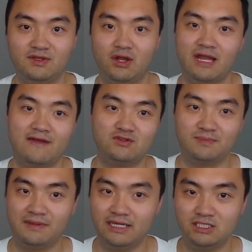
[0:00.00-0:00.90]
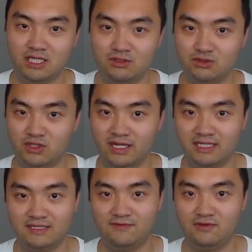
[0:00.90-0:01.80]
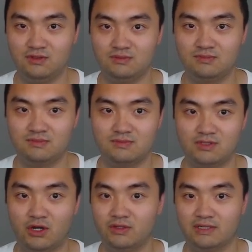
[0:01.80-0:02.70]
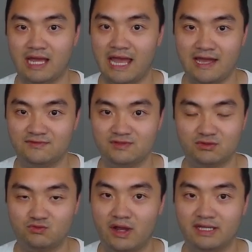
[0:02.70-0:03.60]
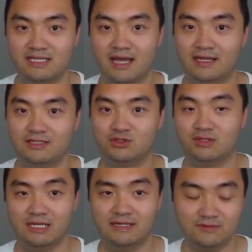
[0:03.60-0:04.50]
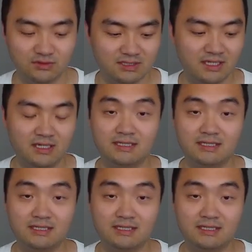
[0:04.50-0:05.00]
You don't have to play General Drak if you don't have the right talent or the levels.